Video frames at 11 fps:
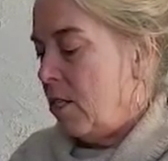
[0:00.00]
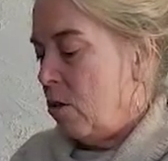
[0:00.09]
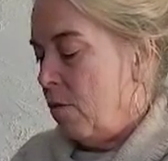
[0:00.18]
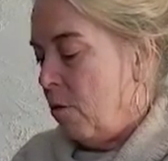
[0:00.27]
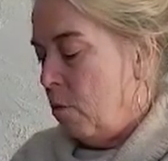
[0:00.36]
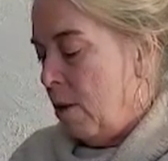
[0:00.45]
not to
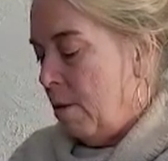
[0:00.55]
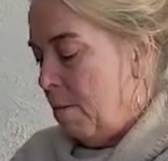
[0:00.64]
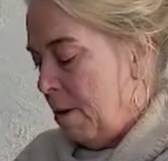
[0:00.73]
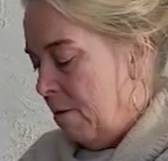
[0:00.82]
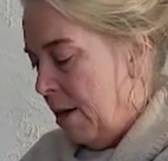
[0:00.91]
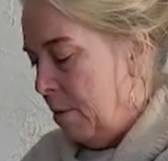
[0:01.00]
overwhelm
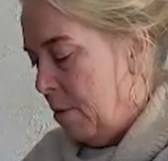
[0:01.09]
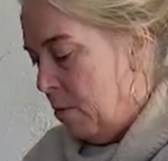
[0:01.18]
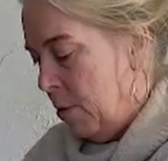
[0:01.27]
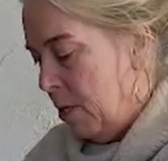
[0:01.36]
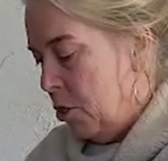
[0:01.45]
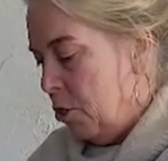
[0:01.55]
my rainbow
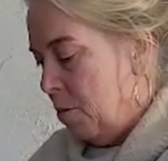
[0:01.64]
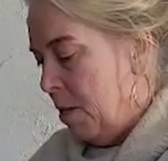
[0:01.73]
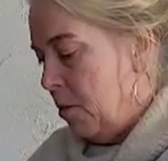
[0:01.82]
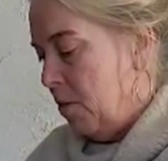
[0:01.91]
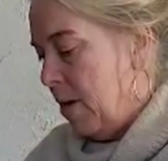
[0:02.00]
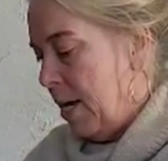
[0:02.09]
with too
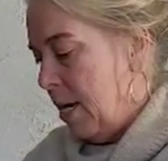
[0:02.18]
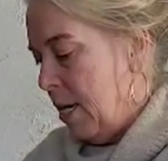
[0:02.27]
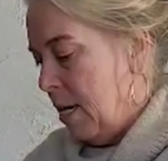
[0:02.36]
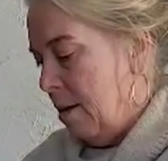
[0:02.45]
much red.